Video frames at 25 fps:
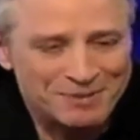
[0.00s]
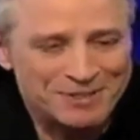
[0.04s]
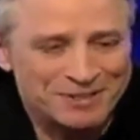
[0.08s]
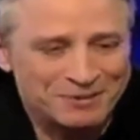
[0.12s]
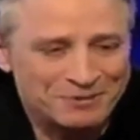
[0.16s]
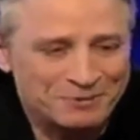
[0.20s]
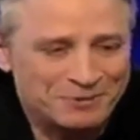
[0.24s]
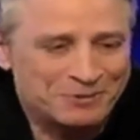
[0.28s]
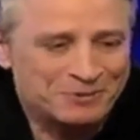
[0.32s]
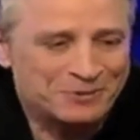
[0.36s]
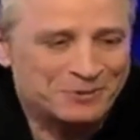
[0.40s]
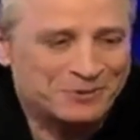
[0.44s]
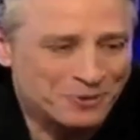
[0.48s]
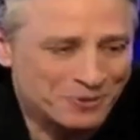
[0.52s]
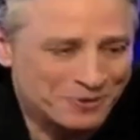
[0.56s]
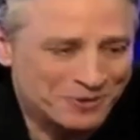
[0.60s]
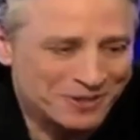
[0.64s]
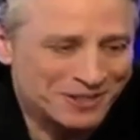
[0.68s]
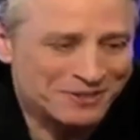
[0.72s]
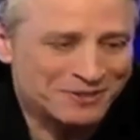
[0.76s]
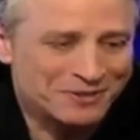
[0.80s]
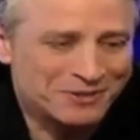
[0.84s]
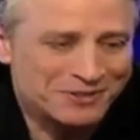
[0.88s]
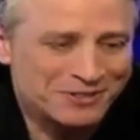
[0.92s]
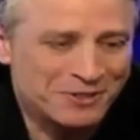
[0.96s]
that was
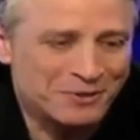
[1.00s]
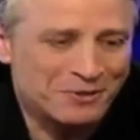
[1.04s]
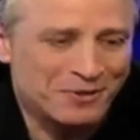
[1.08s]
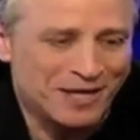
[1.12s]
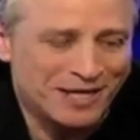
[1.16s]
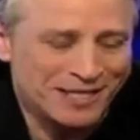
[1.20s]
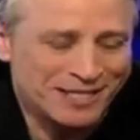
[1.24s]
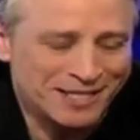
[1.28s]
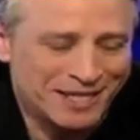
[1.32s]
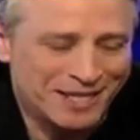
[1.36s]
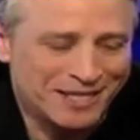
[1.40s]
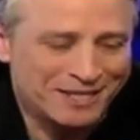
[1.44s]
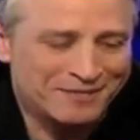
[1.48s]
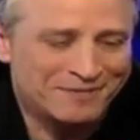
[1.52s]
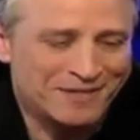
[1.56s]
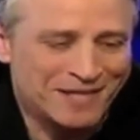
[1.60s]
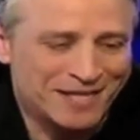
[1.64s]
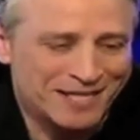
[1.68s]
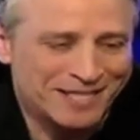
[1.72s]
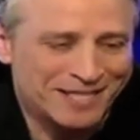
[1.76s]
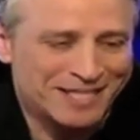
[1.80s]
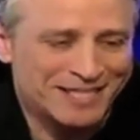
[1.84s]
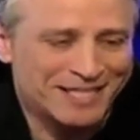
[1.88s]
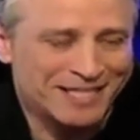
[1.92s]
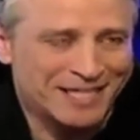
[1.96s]
recording her. So I kind of
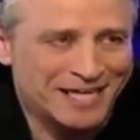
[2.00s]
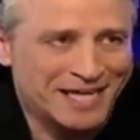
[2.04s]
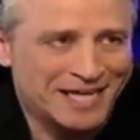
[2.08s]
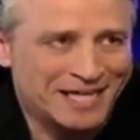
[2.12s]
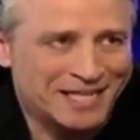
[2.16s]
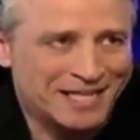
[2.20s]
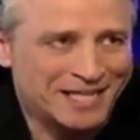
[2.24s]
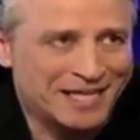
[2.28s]
got a kick out of